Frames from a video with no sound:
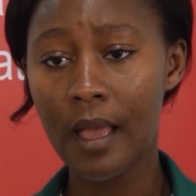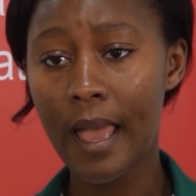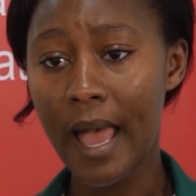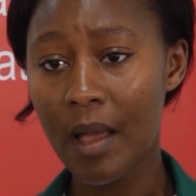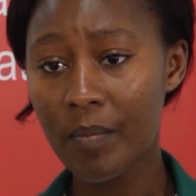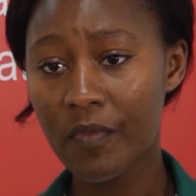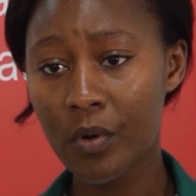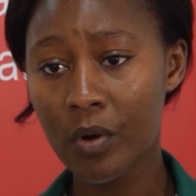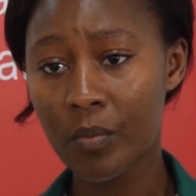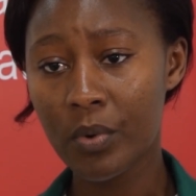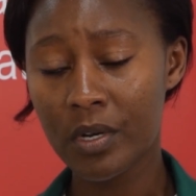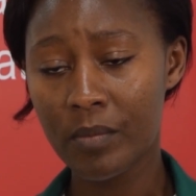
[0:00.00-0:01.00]
app
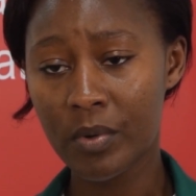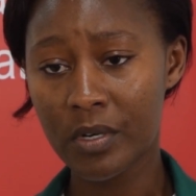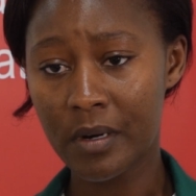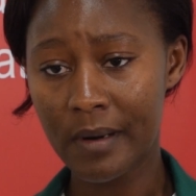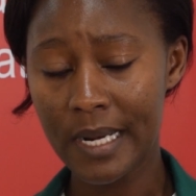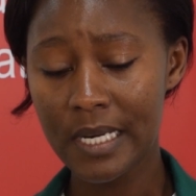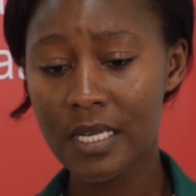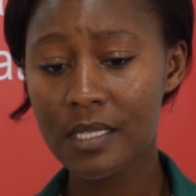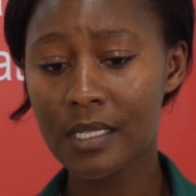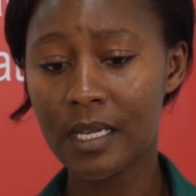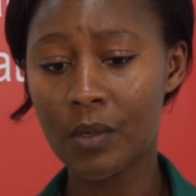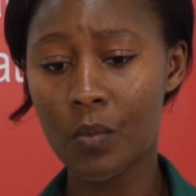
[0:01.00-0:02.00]
for border riders,
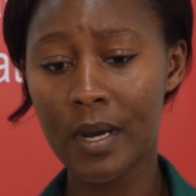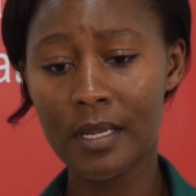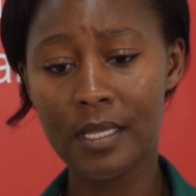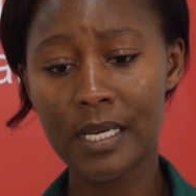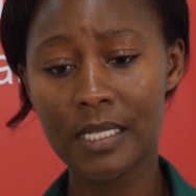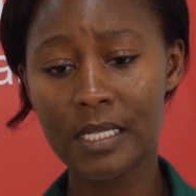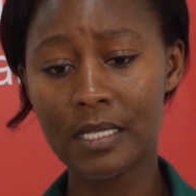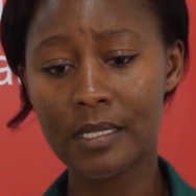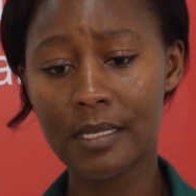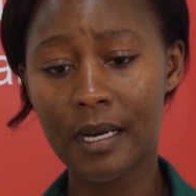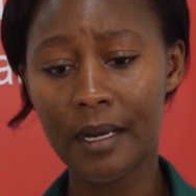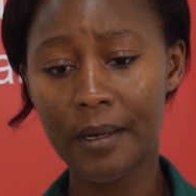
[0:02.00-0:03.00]
and one that is